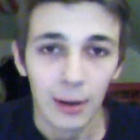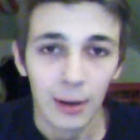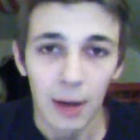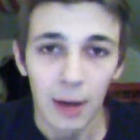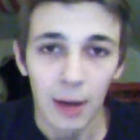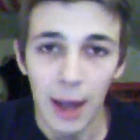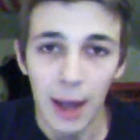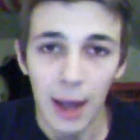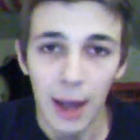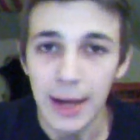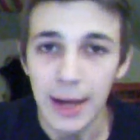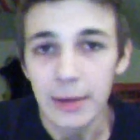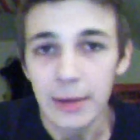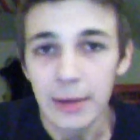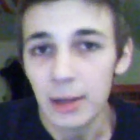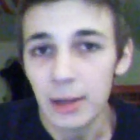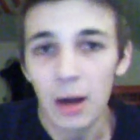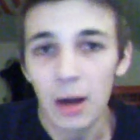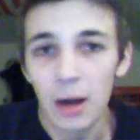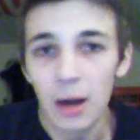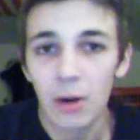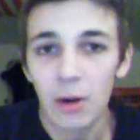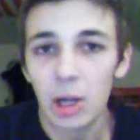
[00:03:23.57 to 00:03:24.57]
I hate
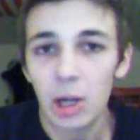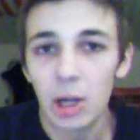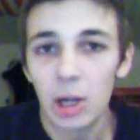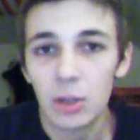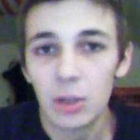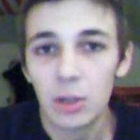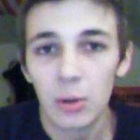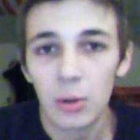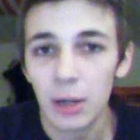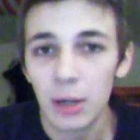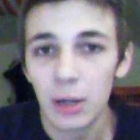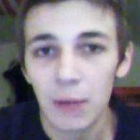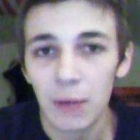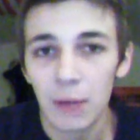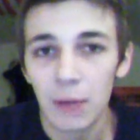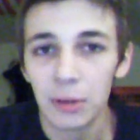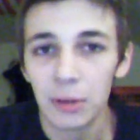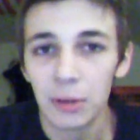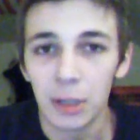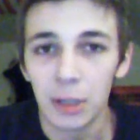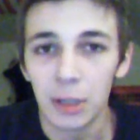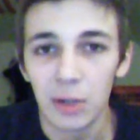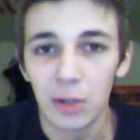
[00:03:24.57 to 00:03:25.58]
Theon Greyjoy and
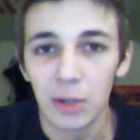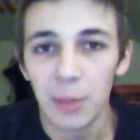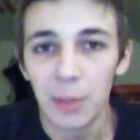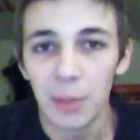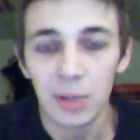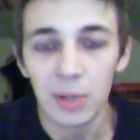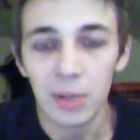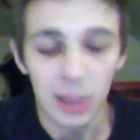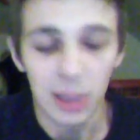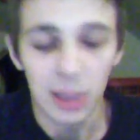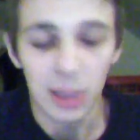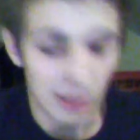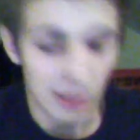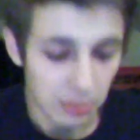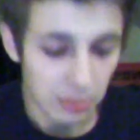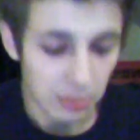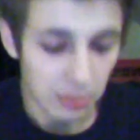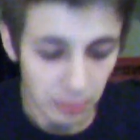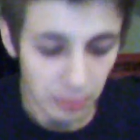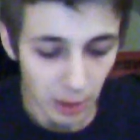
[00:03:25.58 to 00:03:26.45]
everything he represents.